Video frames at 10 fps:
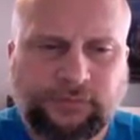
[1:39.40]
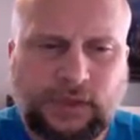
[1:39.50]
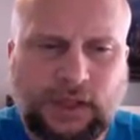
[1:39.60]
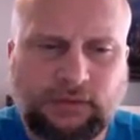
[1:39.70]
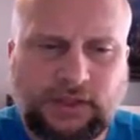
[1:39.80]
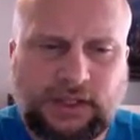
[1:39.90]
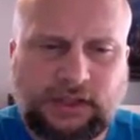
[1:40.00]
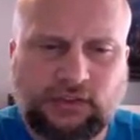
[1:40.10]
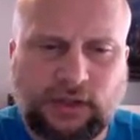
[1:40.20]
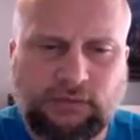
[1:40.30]
of
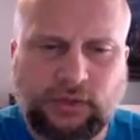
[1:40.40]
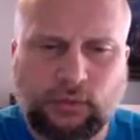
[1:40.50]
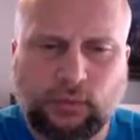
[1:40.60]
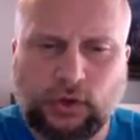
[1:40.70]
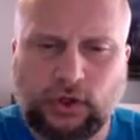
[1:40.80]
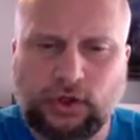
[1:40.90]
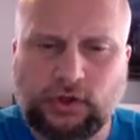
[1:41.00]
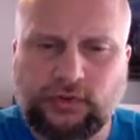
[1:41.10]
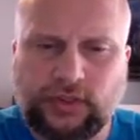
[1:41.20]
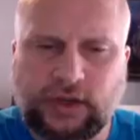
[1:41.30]
each of the
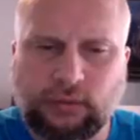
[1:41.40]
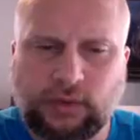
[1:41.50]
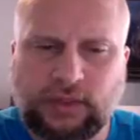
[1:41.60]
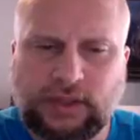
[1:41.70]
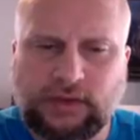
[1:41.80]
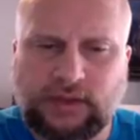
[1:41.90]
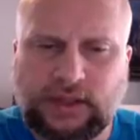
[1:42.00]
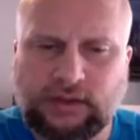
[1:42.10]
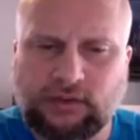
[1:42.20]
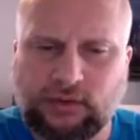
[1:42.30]
words that are within
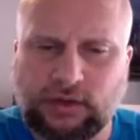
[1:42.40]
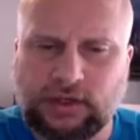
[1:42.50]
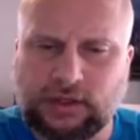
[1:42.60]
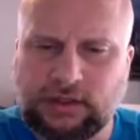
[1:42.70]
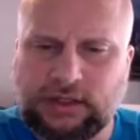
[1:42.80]
that string.